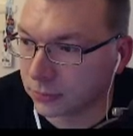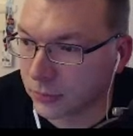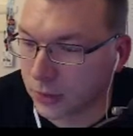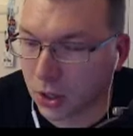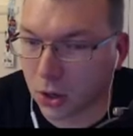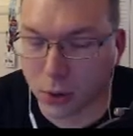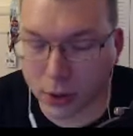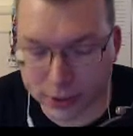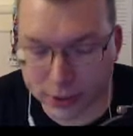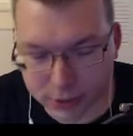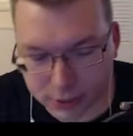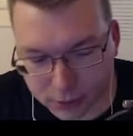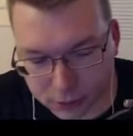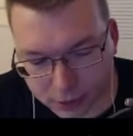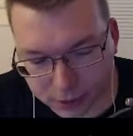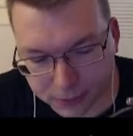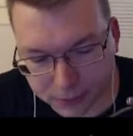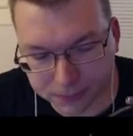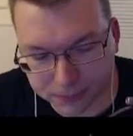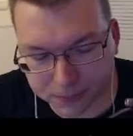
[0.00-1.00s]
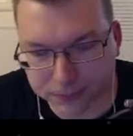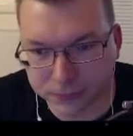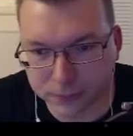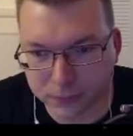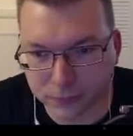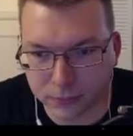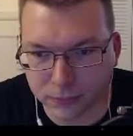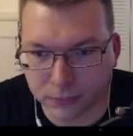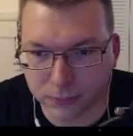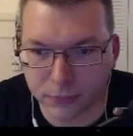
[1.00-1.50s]
Oh, I see. Okay.
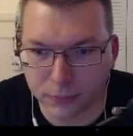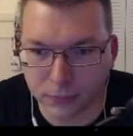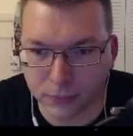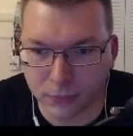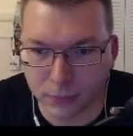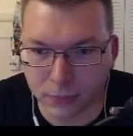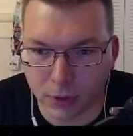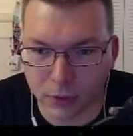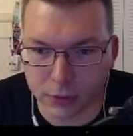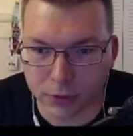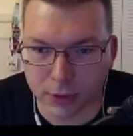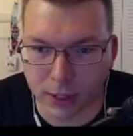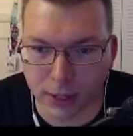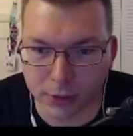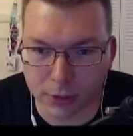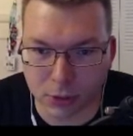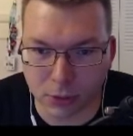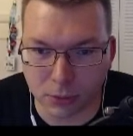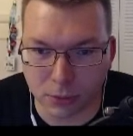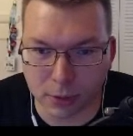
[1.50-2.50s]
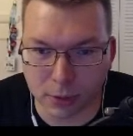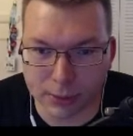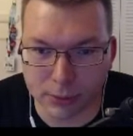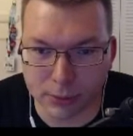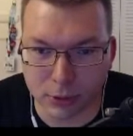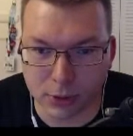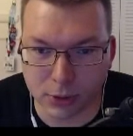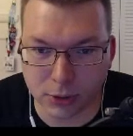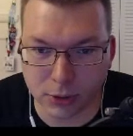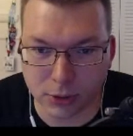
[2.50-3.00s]
You're saying I should have been able
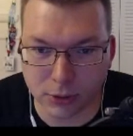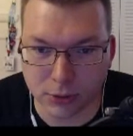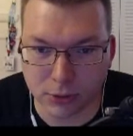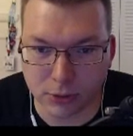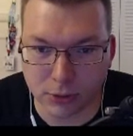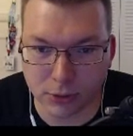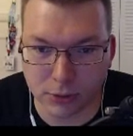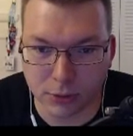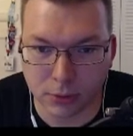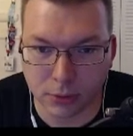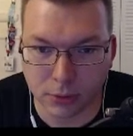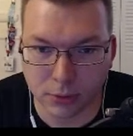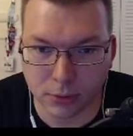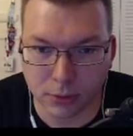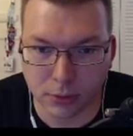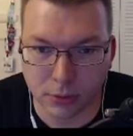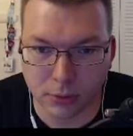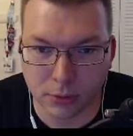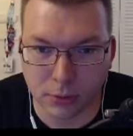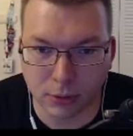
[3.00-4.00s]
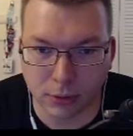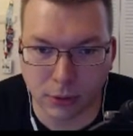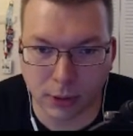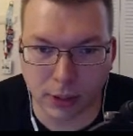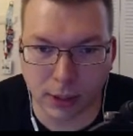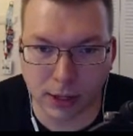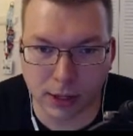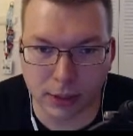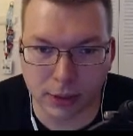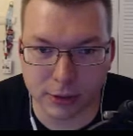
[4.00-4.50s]
to do
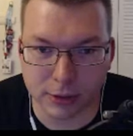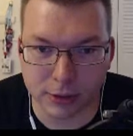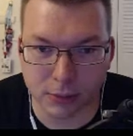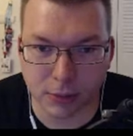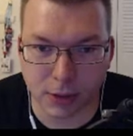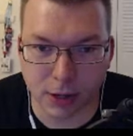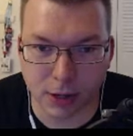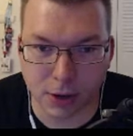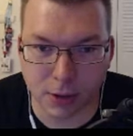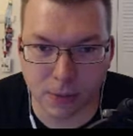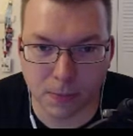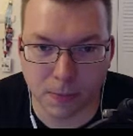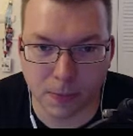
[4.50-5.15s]
clicking on this somehow.